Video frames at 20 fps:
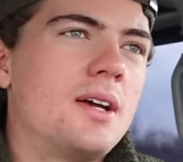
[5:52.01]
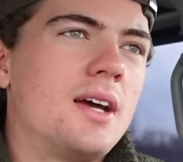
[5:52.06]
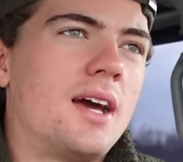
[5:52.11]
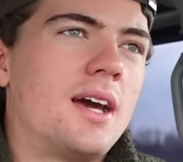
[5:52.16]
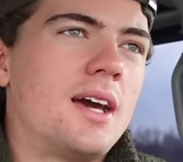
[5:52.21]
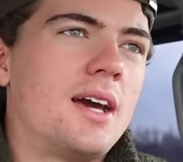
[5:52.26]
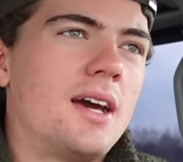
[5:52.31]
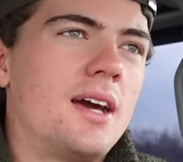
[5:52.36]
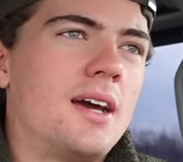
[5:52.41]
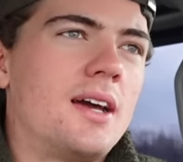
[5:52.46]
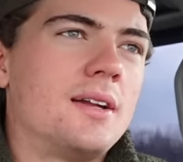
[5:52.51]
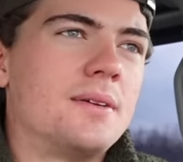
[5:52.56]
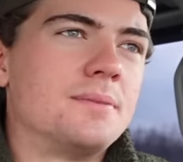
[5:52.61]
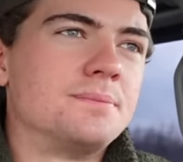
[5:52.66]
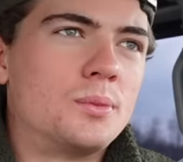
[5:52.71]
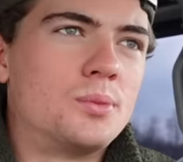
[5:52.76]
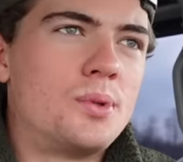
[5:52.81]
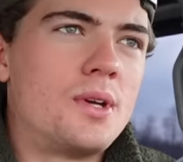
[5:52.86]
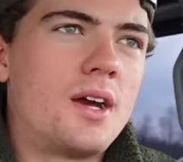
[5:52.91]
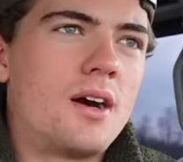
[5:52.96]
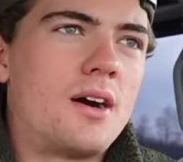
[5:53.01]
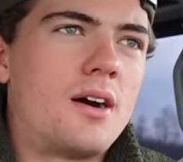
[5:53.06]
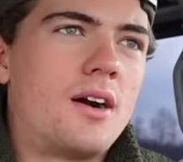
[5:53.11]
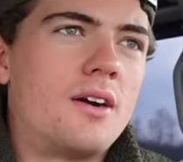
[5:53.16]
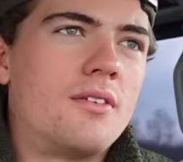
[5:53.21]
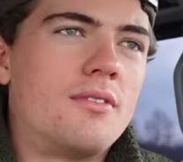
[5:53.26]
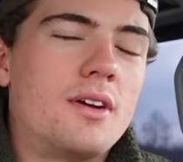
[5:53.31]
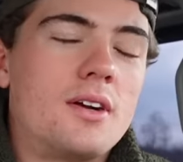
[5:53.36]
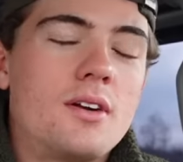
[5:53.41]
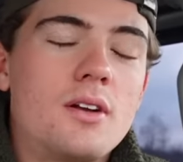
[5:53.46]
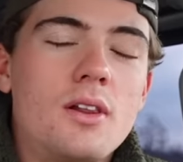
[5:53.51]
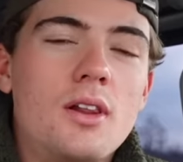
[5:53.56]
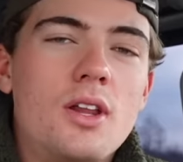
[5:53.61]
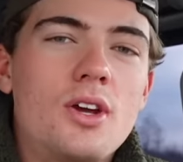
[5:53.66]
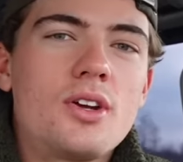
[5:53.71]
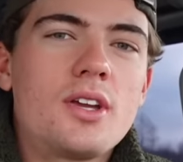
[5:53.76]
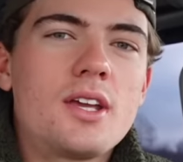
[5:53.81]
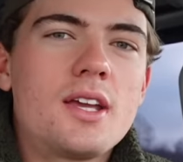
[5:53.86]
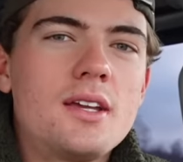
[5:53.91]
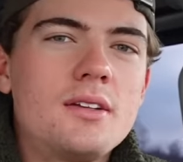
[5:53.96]
and we are very
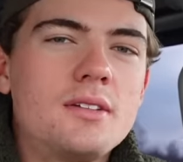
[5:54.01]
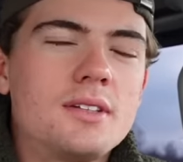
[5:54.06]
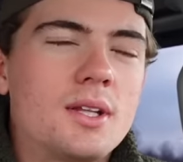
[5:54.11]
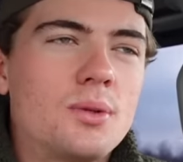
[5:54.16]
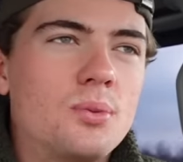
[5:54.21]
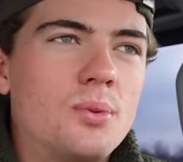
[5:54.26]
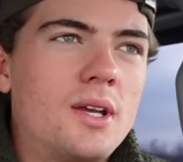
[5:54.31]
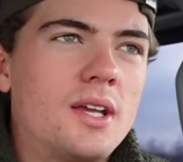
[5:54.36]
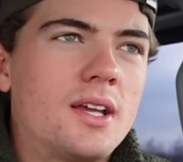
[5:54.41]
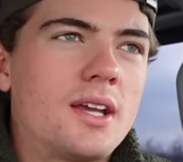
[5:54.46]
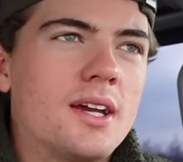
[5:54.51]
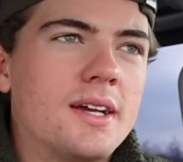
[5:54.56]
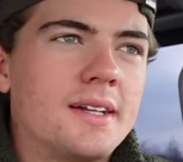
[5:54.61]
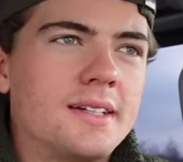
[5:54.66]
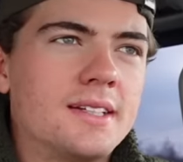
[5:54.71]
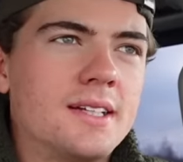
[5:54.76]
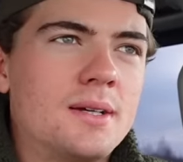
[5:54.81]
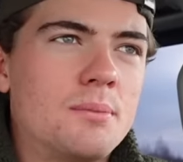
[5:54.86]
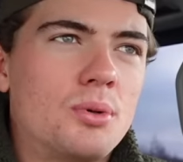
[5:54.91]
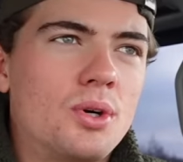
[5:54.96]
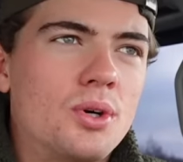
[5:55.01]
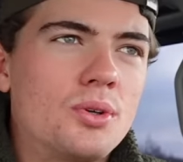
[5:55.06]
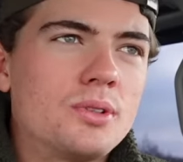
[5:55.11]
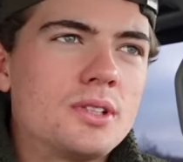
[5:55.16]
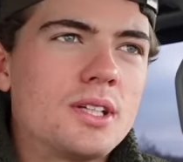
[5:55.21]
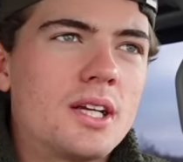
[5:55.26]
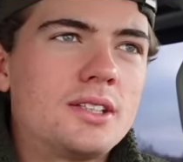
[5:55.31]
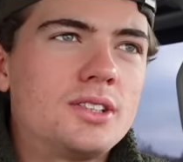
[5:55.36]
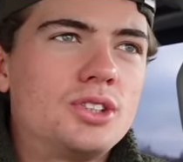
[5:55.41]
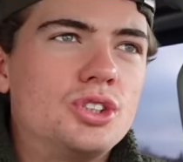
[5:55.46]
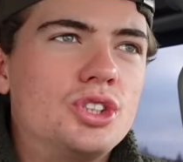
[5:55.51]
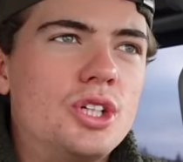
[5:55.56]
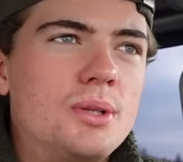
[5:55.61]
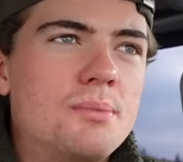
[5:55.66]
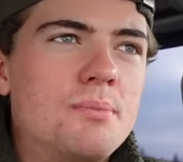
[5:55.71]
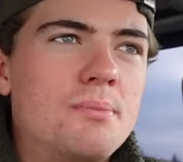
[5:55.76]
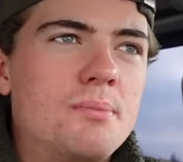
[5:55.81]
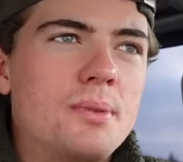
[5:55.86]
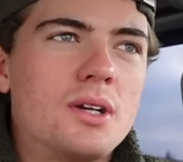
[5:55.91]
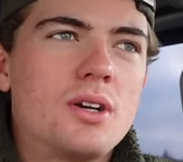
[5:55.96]
lucky that we can borrow that
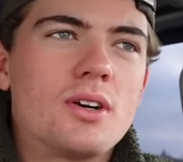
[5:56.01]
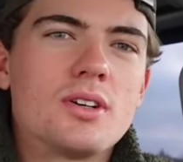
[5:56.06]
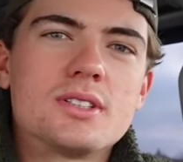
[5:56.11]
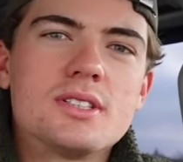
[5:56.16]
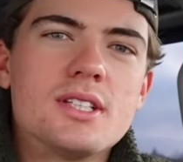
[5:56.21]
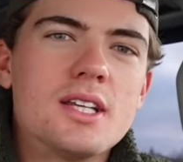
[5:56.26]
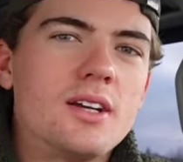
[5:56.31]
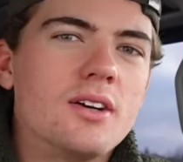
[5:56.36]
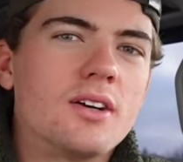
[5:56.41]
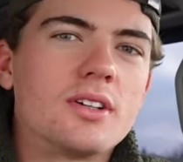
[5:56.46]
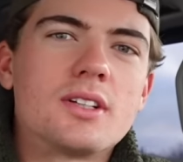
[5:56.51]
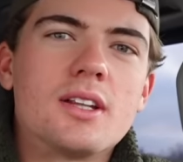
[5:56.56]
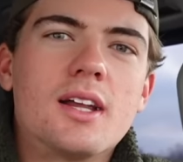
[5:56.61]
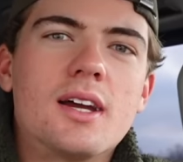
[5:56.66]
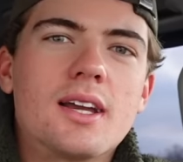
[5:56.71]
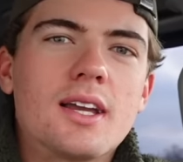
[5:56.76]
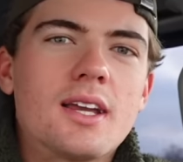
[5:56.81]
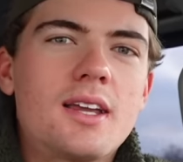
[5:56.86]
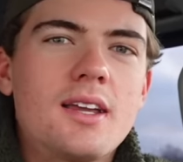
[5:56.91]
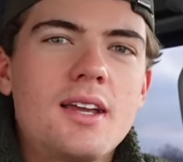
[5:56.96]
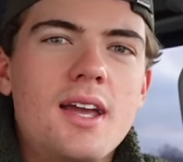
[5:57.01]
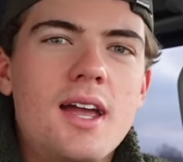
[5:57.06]
gym, because he got like